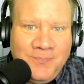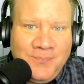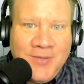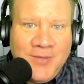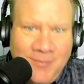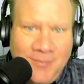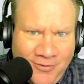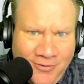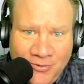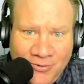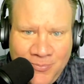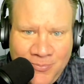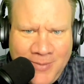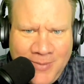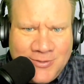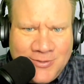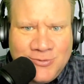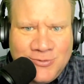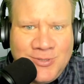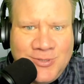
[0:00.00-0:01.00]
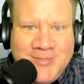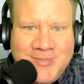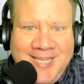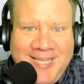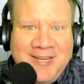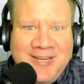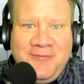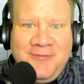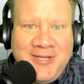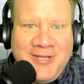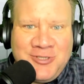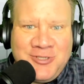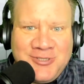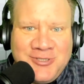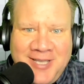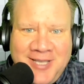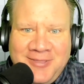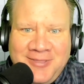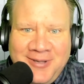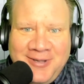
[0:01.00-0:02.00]
although maybe there's some data Avengers
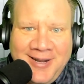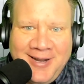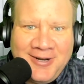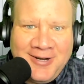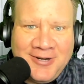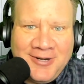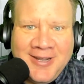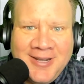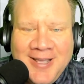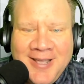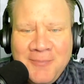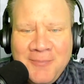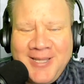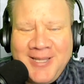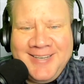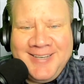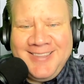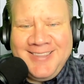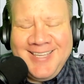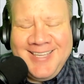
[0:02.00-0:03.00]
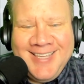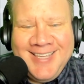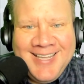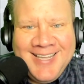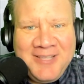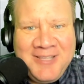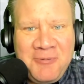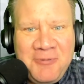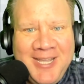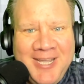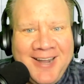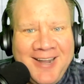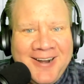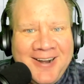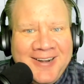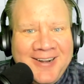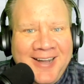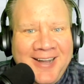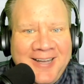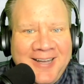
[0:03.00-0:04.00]
out there, I heard, but we
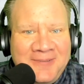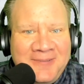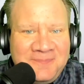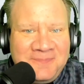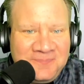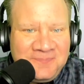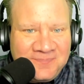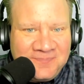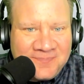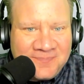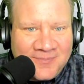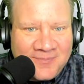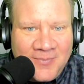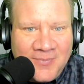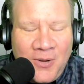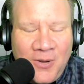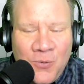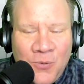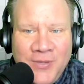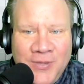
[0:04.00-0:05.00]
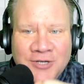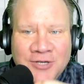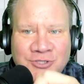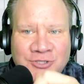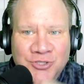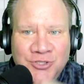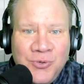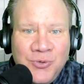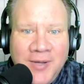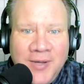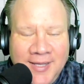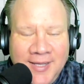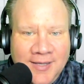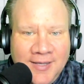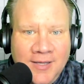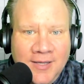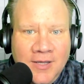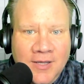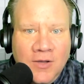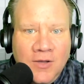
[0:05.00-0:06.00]
are
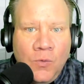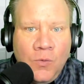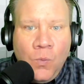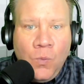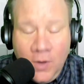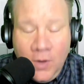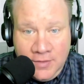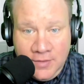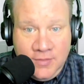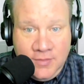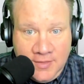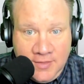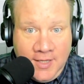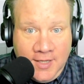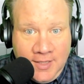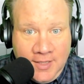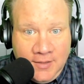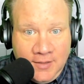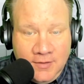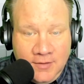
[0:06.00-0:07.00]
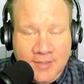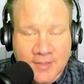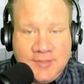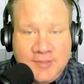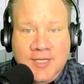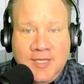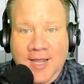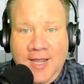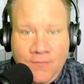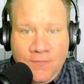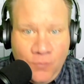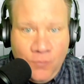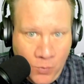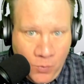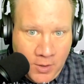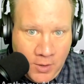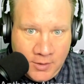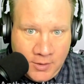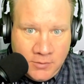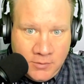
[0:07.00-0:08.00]
doing one thing that's going to have
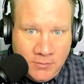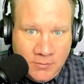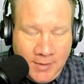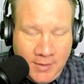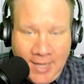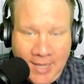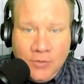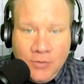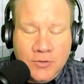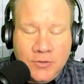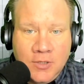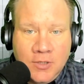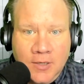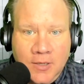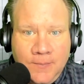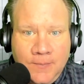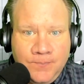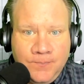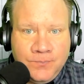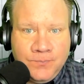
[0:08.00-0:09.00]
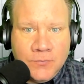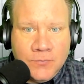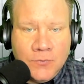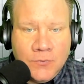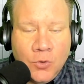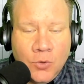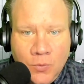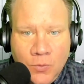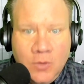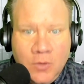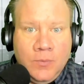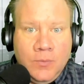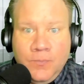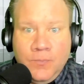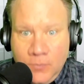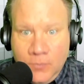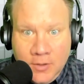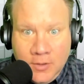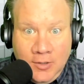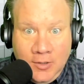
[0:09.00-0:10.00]
one outcome, or
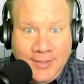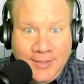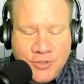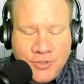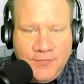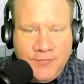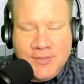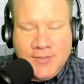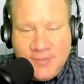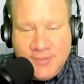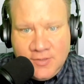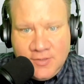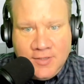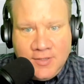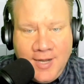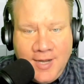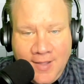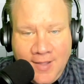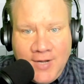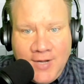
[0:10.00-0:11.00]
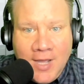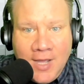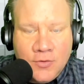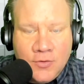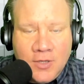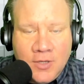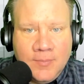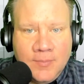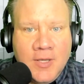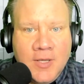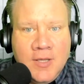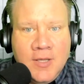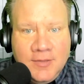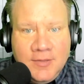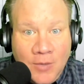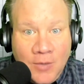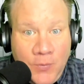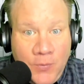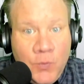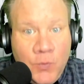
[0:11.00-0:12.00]
a collection of things that are going to have an outcome
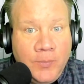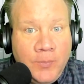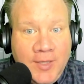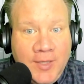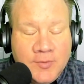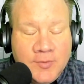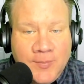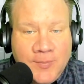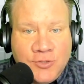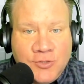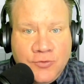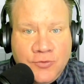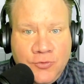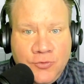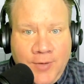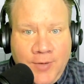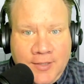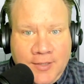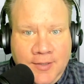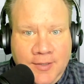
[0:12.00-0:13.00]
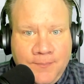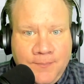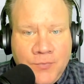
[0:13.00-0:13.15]
that we will be able to measure directly.